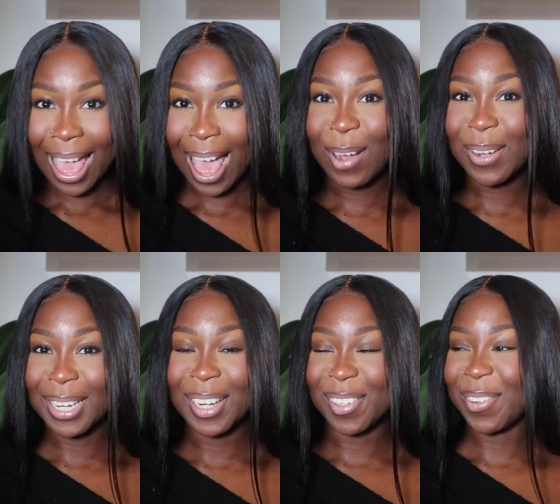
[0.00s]
how
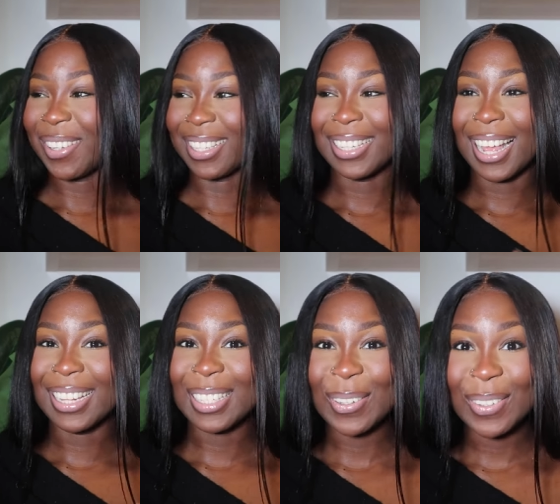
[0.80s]
can they do this? Like,
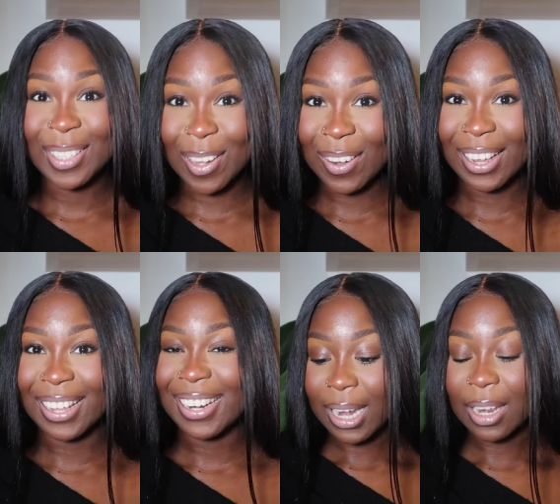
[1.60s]
this looks
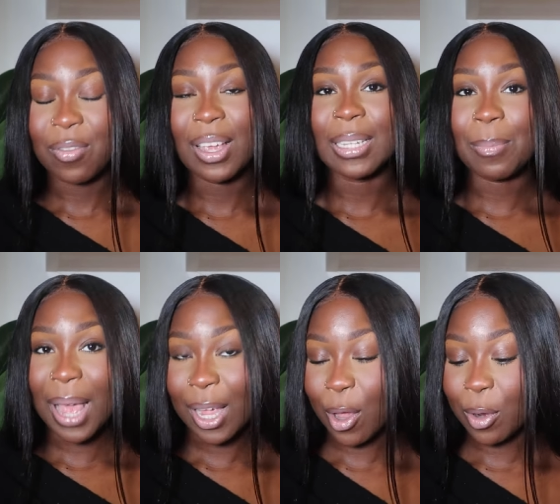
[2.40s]
stunning. Hanifa is a
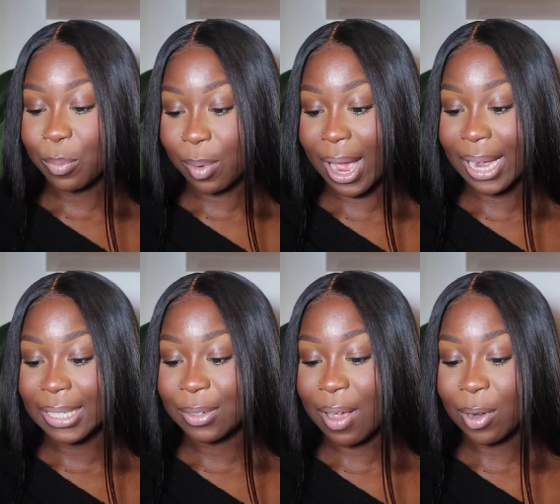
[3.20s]
black owned
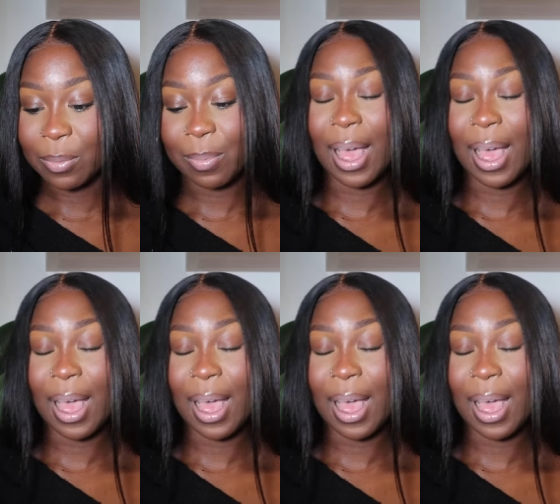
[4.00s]
brand founded